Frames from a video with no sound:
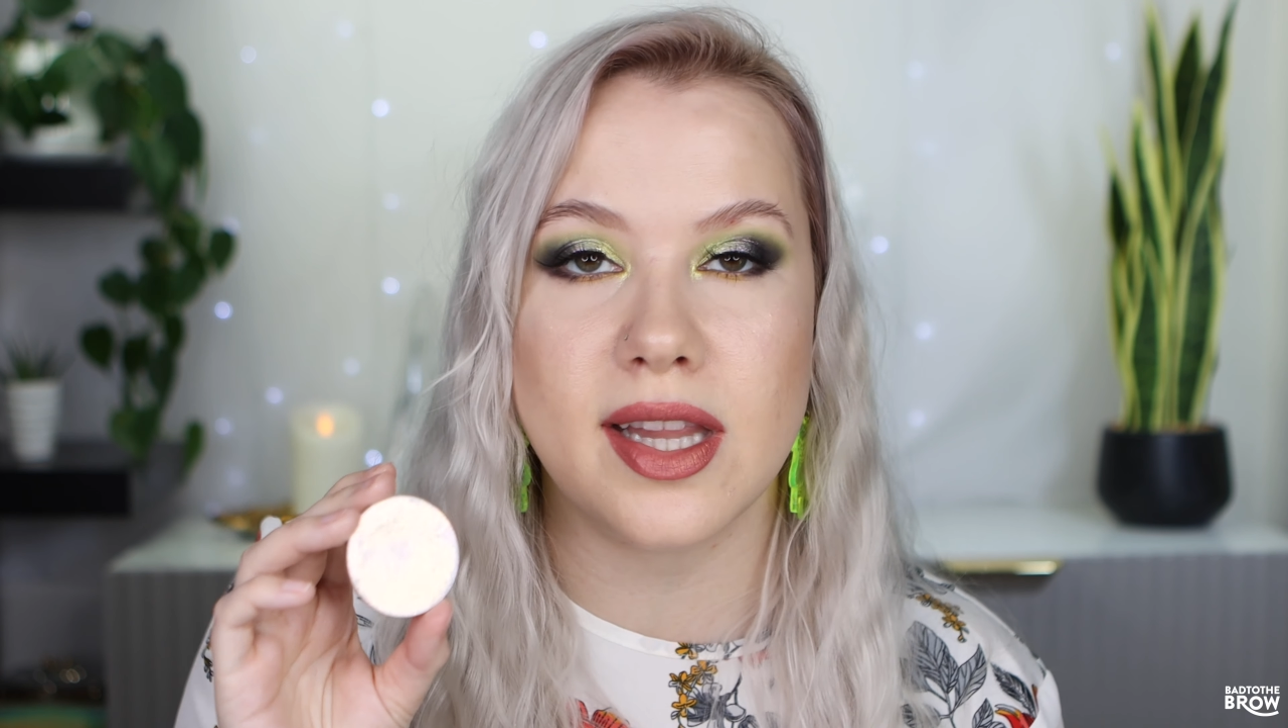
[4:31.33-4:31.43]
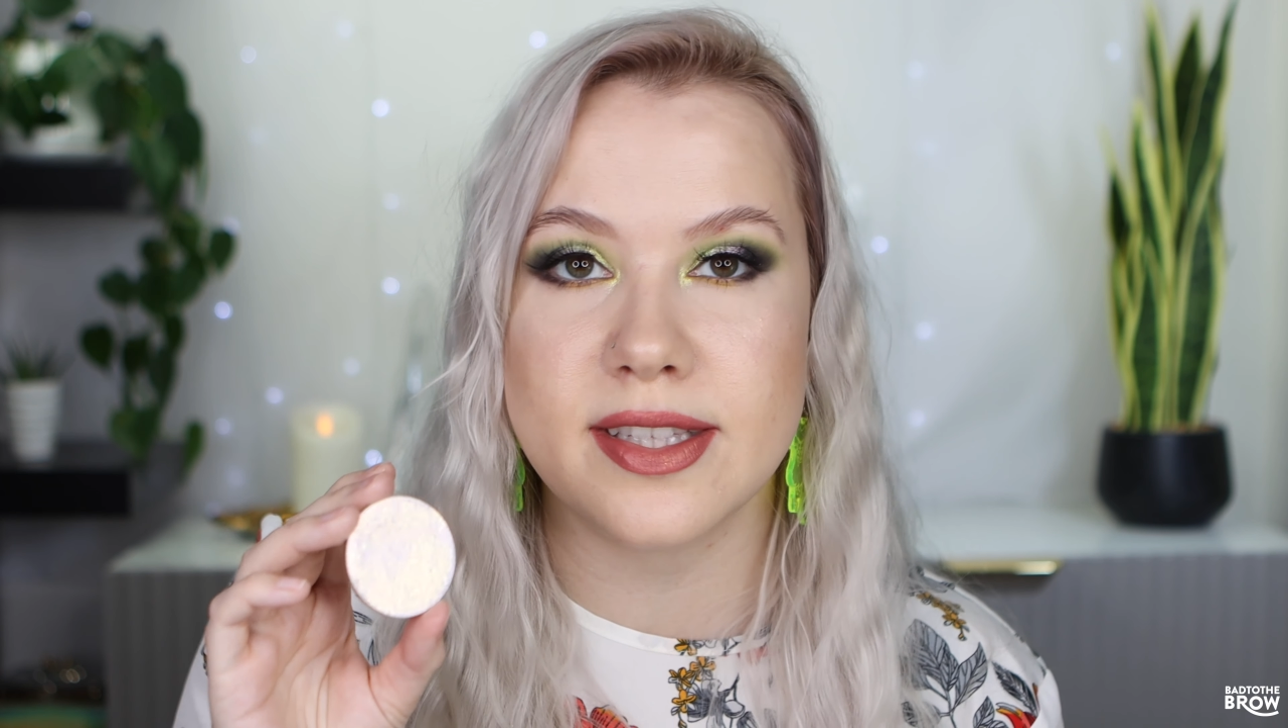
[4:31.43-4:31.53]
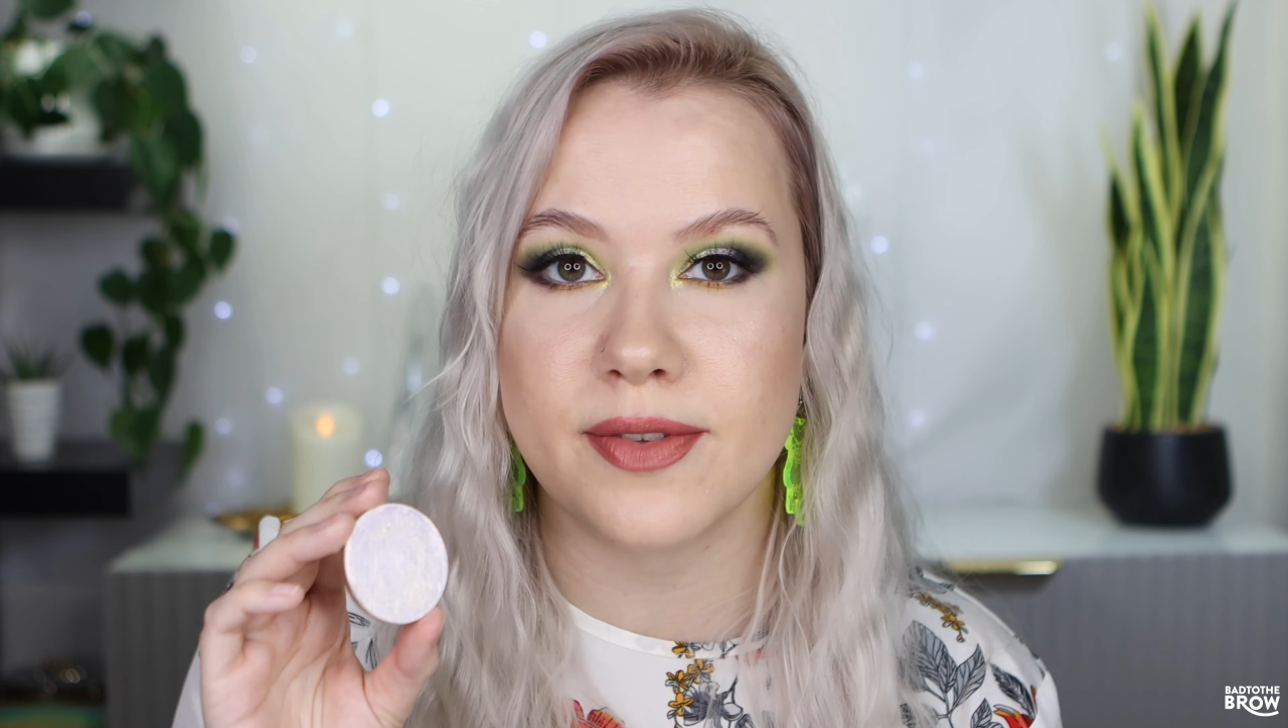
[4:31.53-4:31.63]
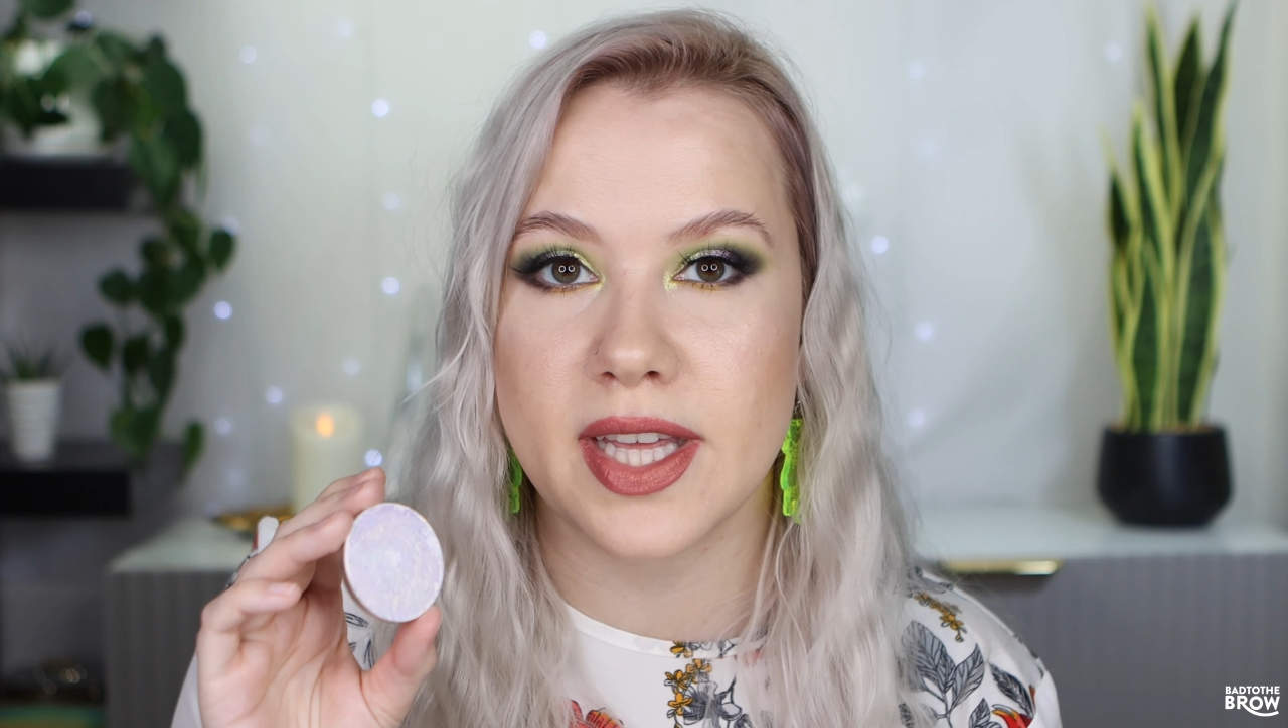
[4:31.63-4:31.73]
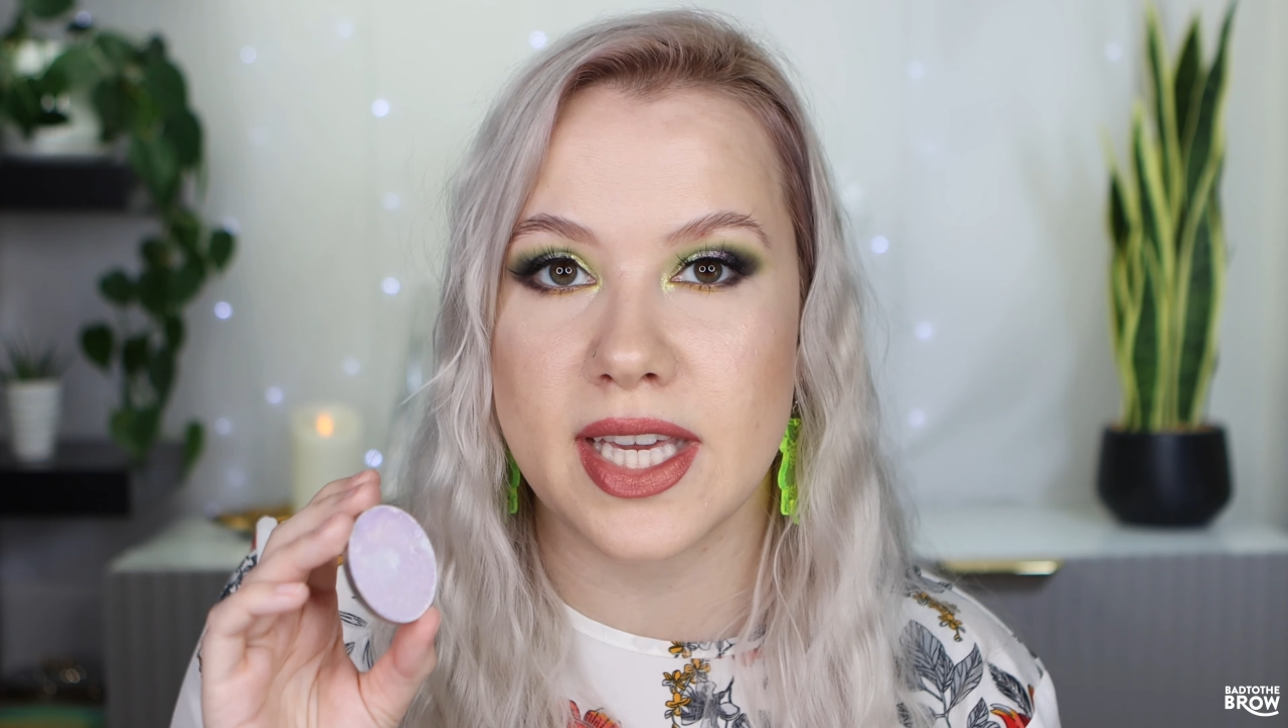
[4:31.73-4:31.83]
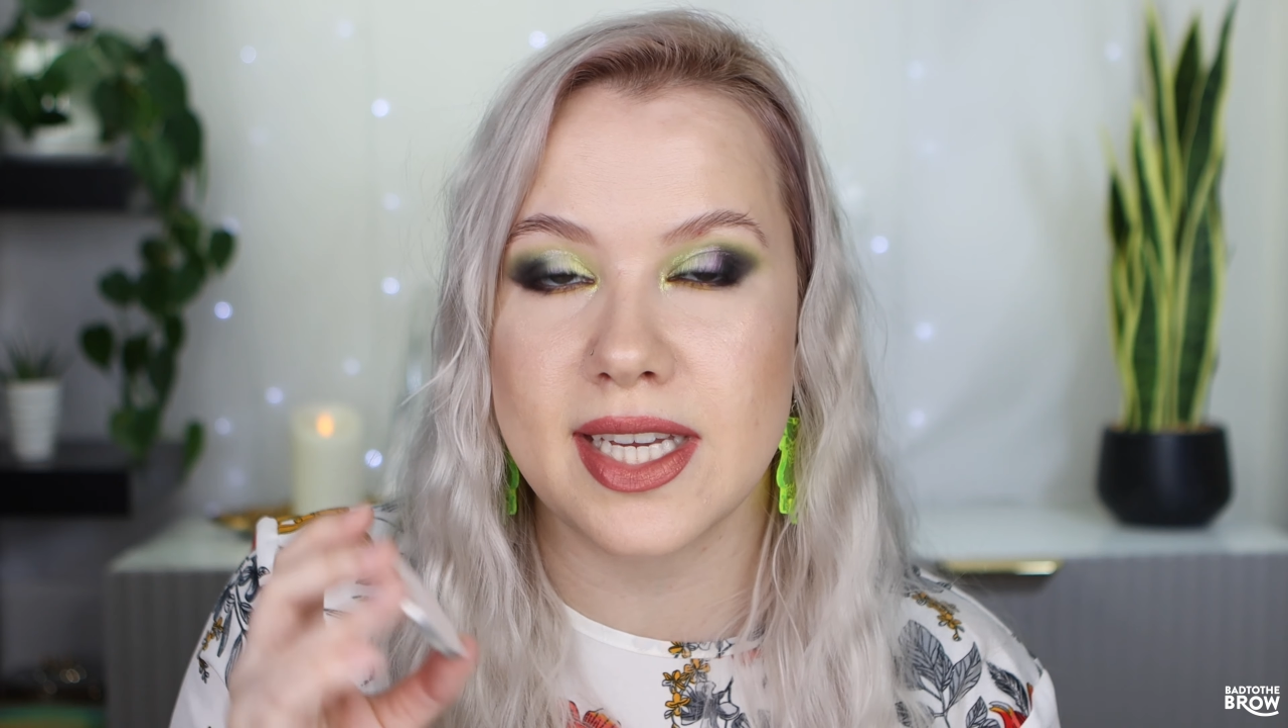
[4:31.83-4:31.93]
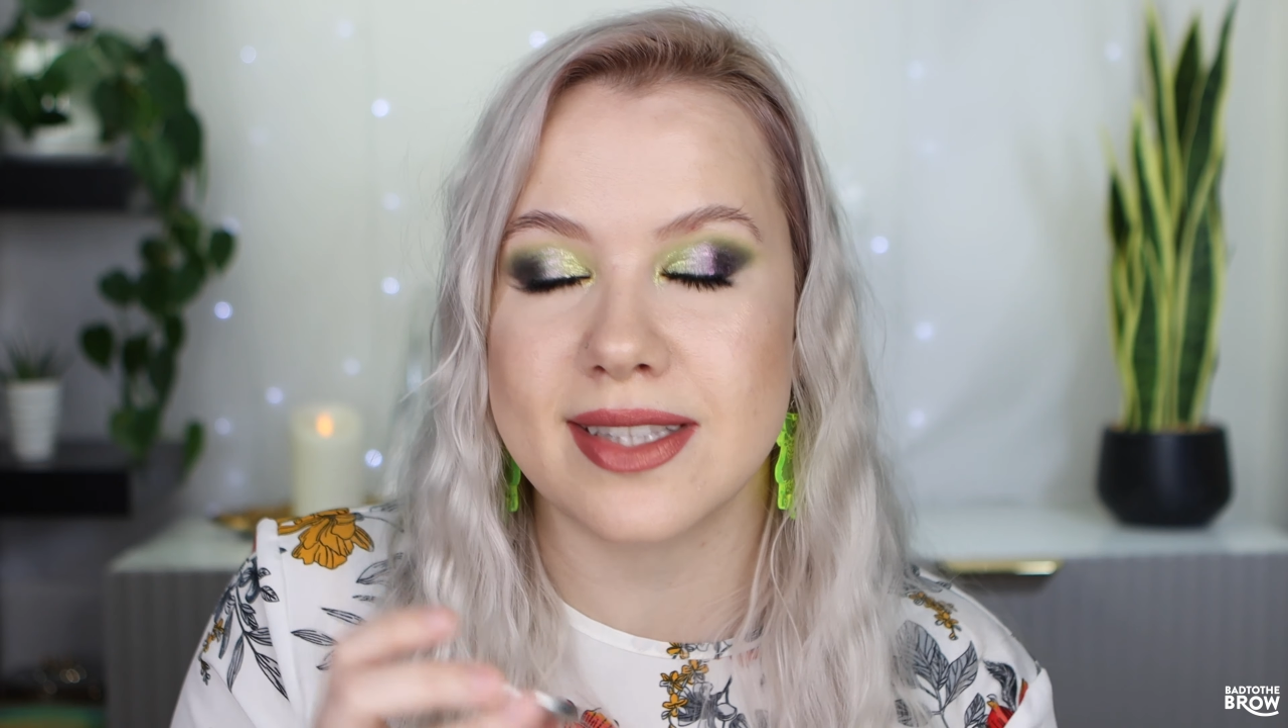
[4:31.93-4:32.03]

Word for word: less flaky.